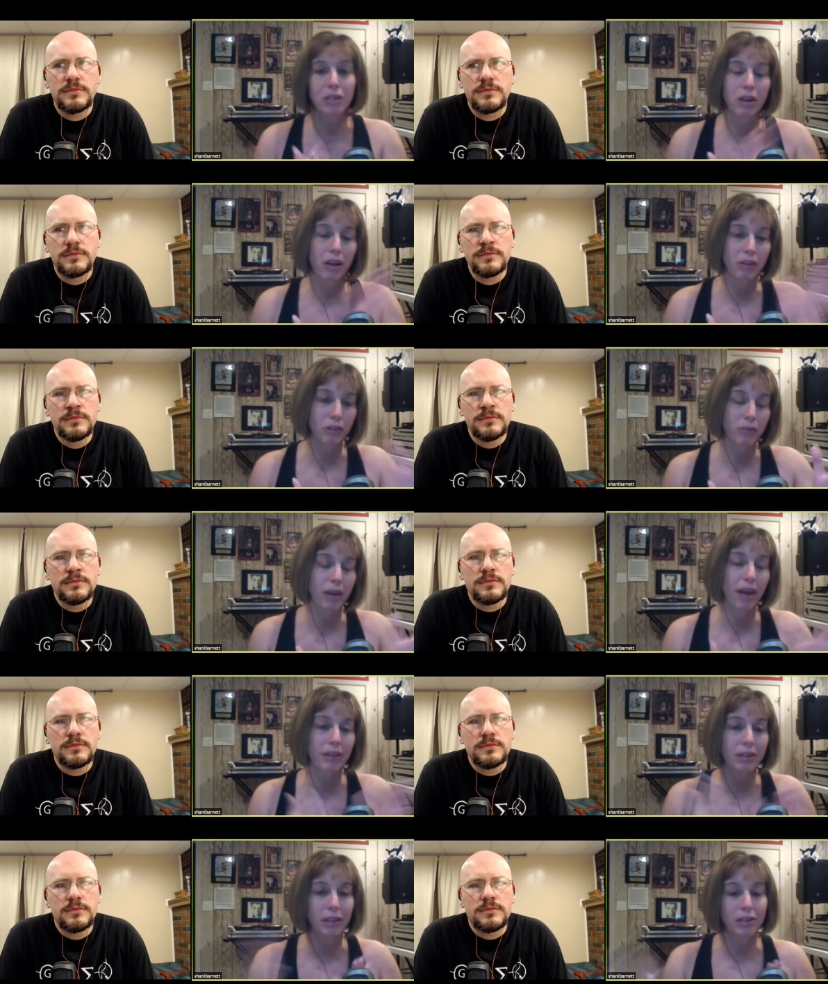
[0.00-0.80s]
Speaker 1: song's from
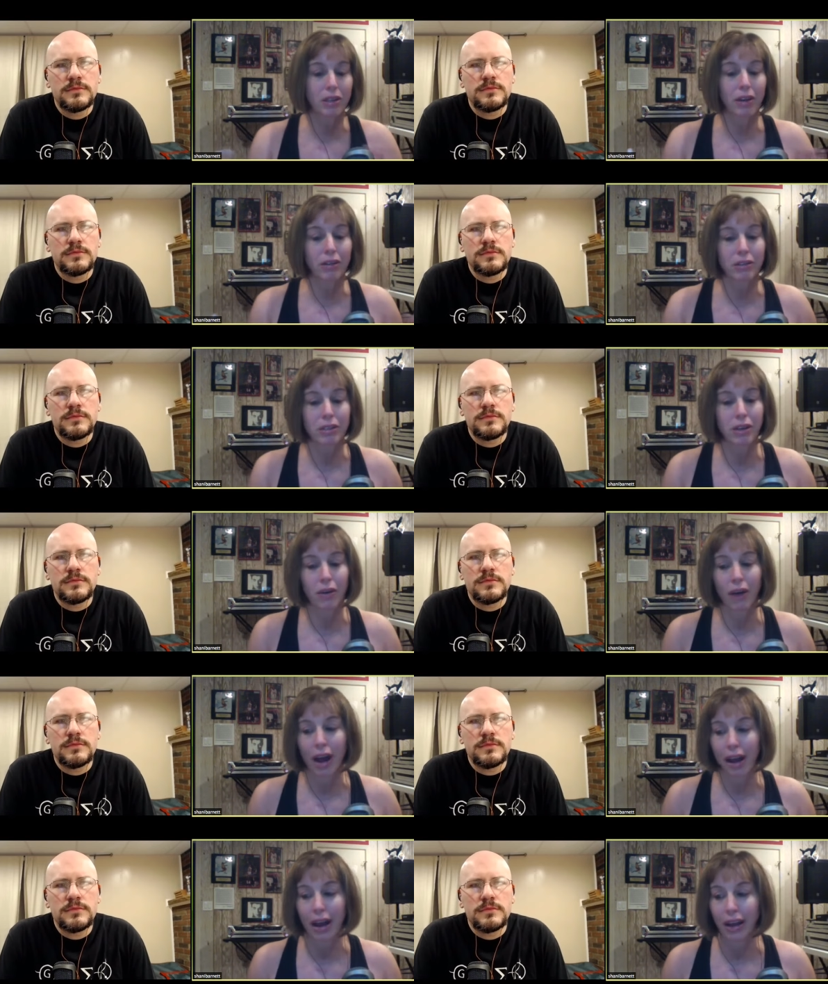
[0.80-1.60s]
that song.
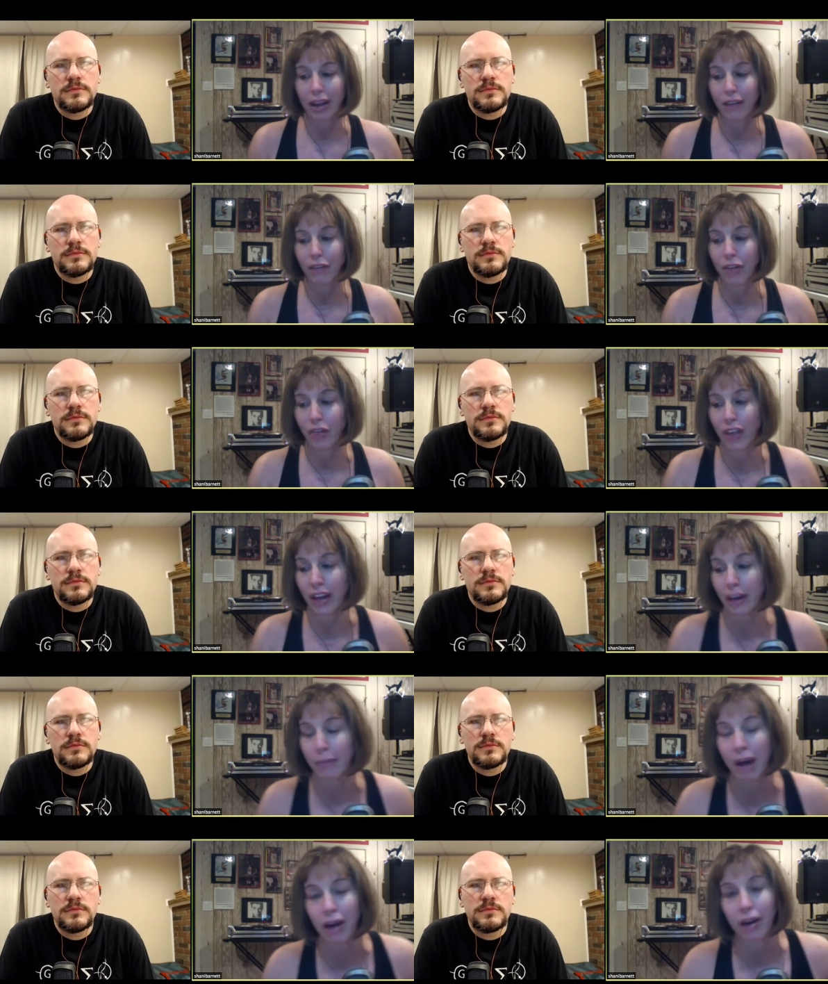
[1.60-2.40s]
So if you
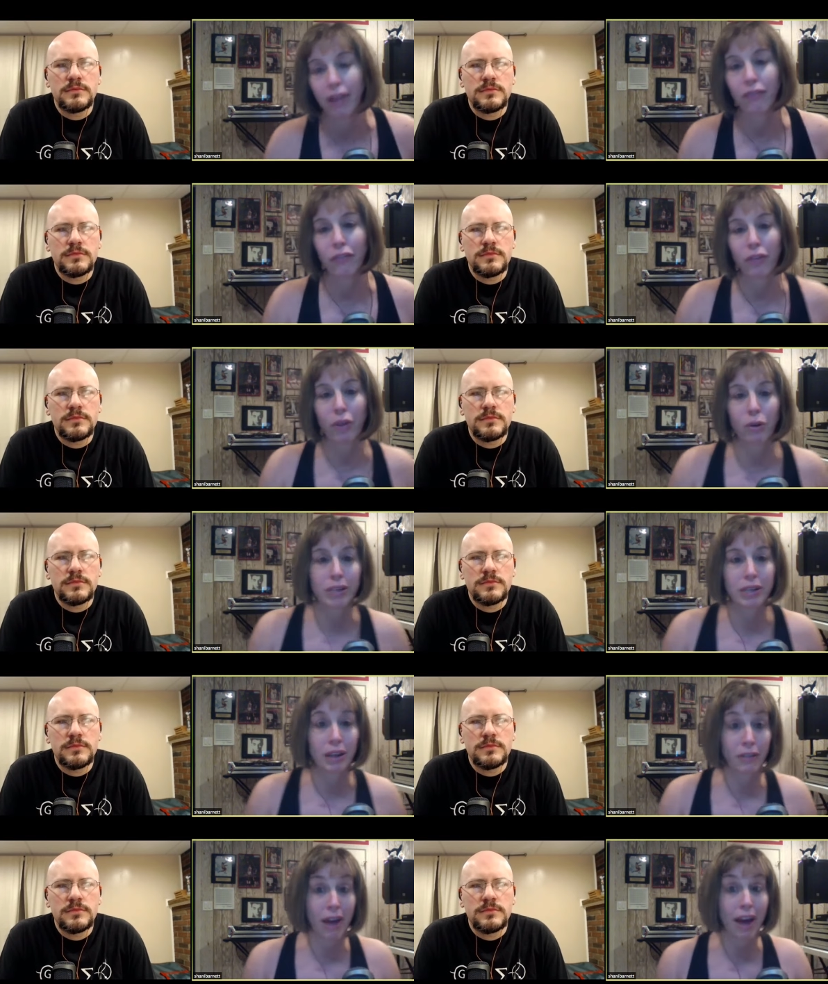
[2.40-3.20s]
think about it, for
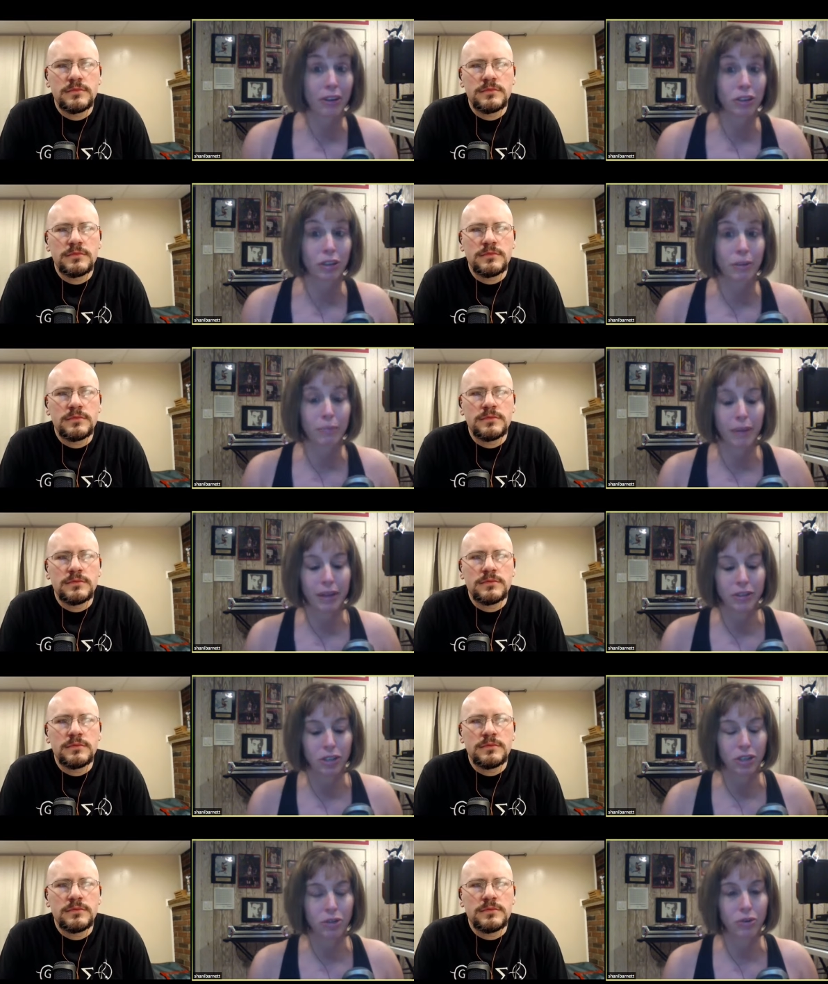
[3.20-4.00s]
those that have actually
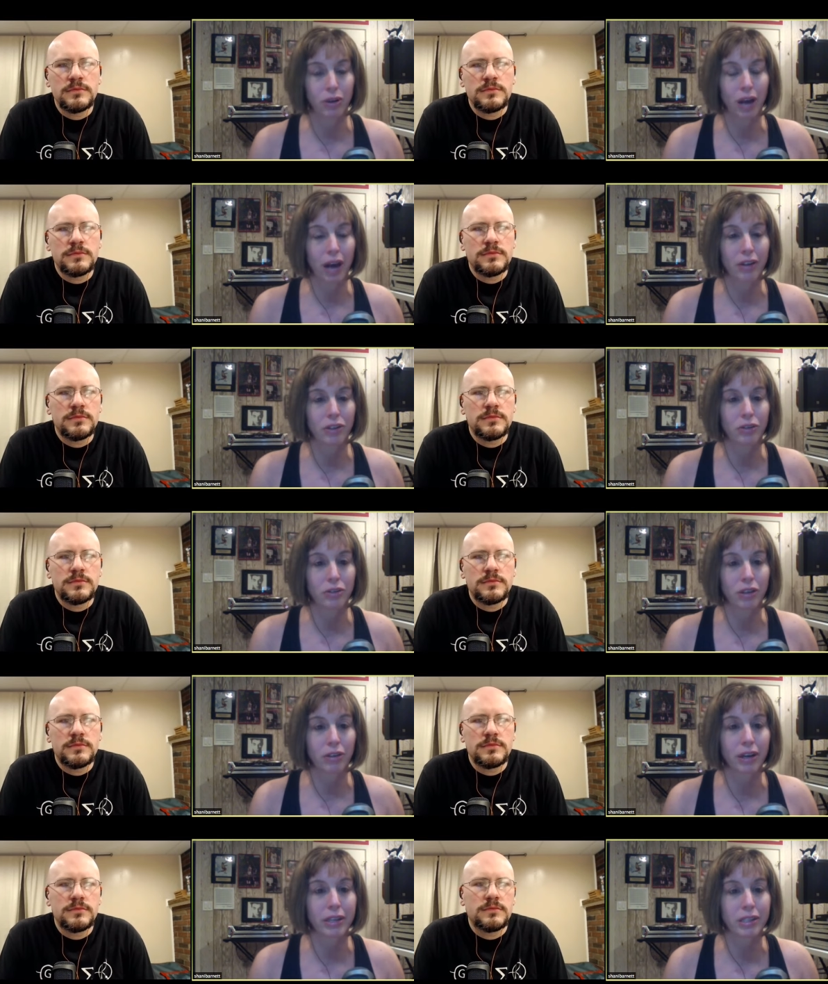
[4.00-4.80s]
been to concerts,
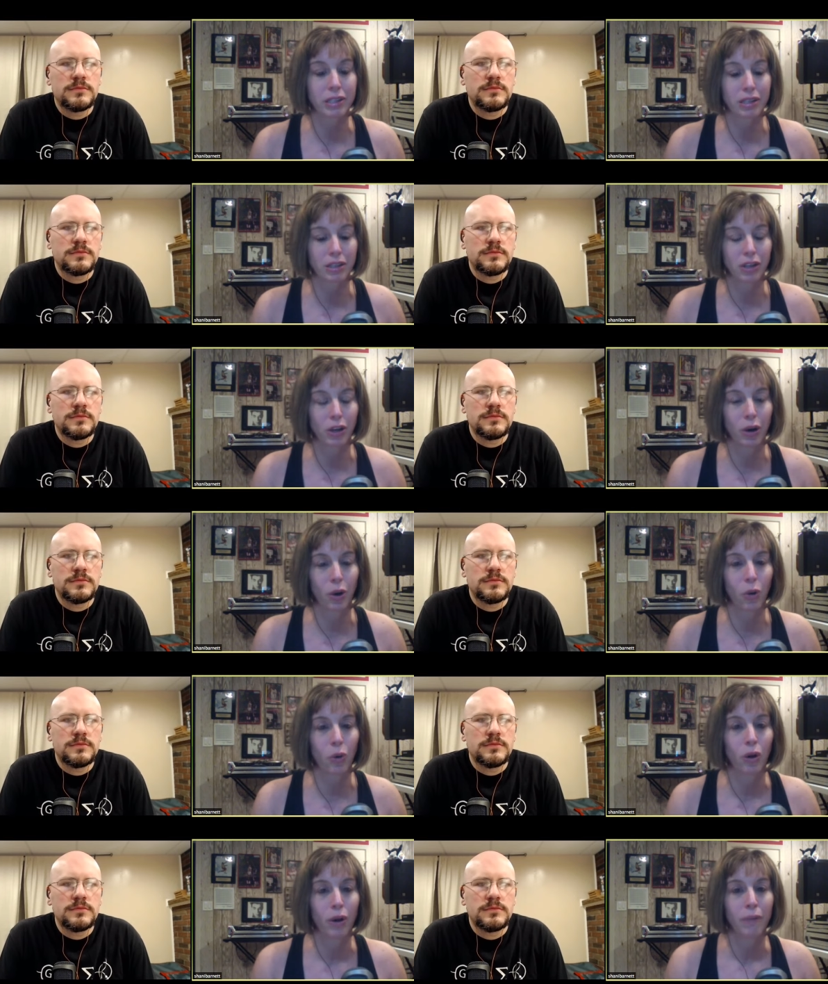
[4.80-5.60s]
unless, you
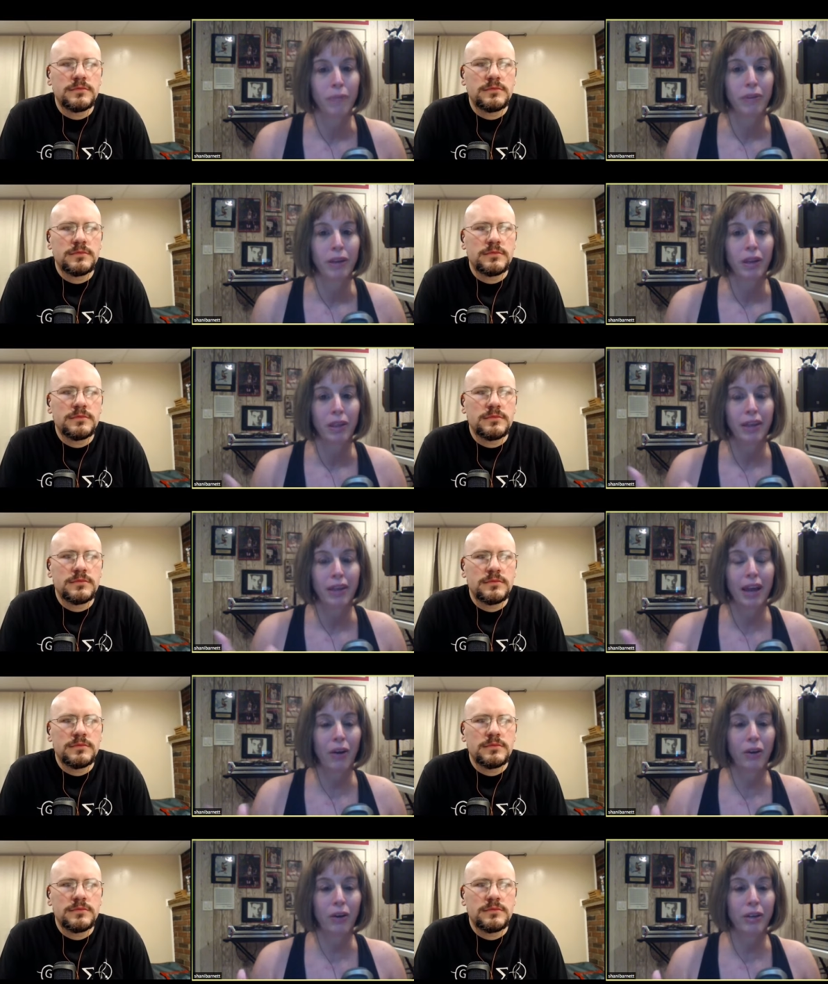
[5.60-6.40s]
know,
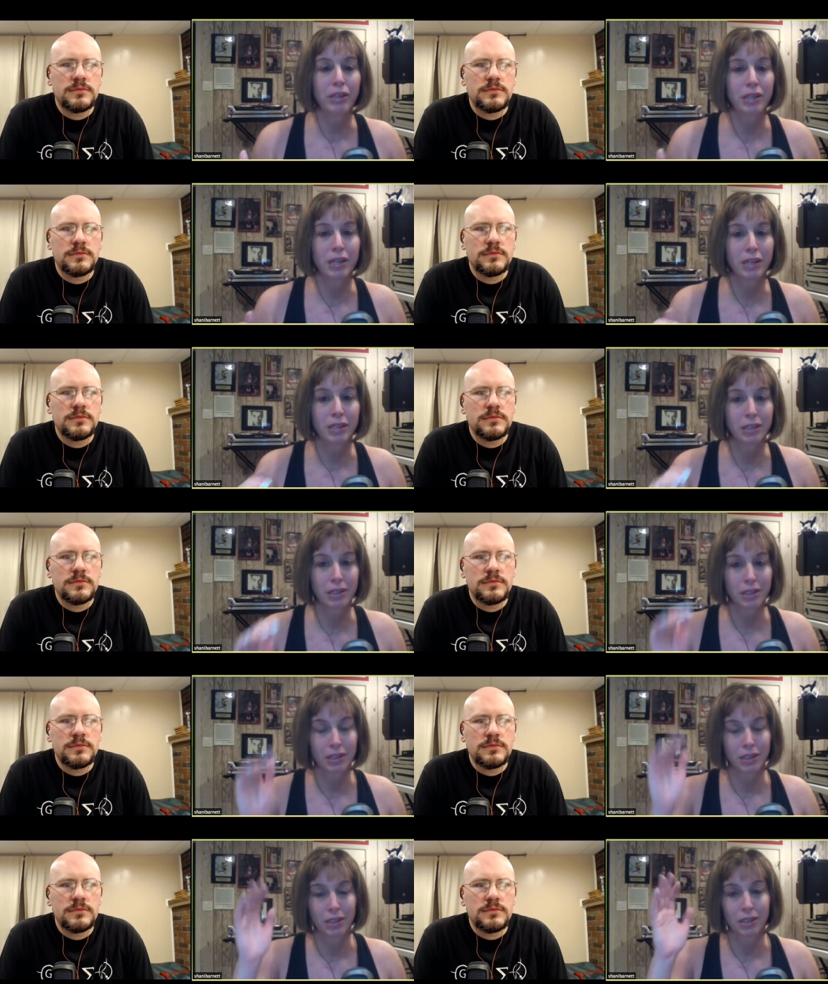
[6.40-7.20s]
the artist
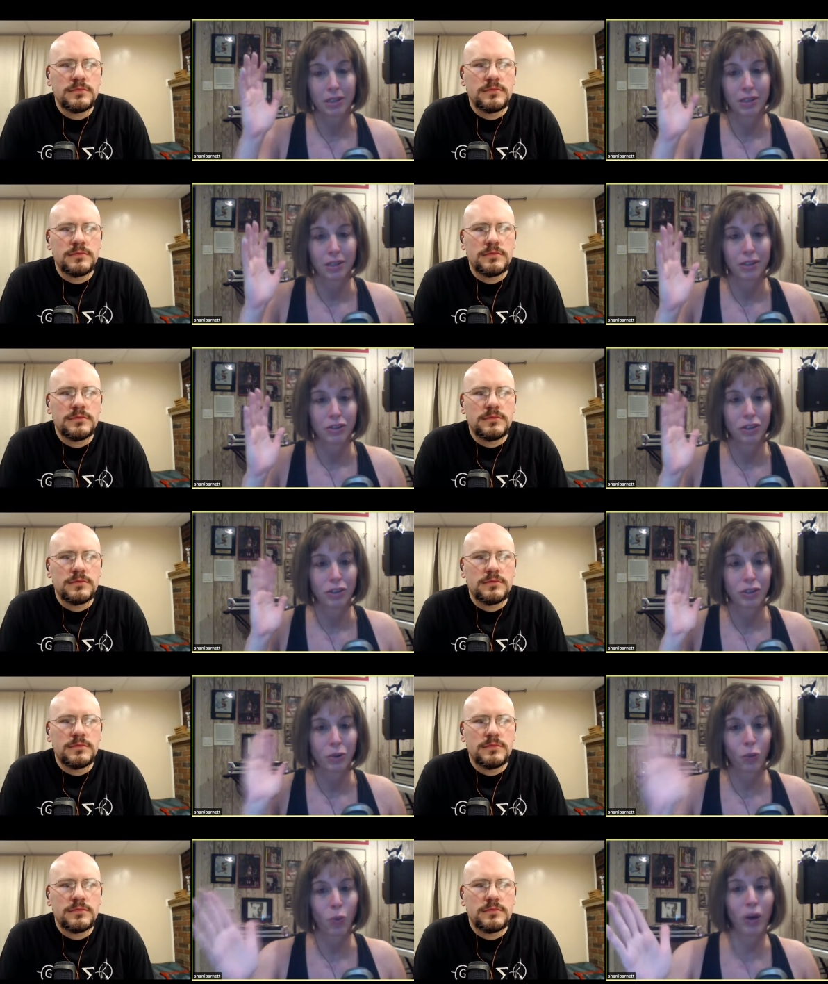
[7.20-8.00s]
is
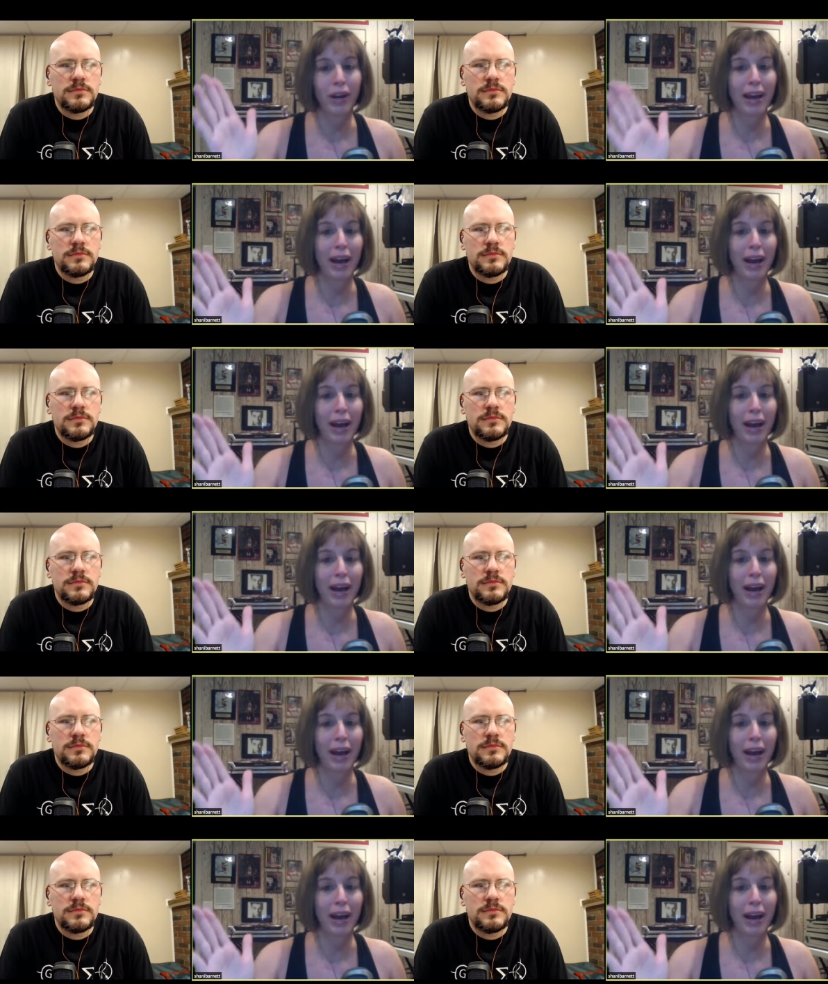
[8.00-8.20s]
just a one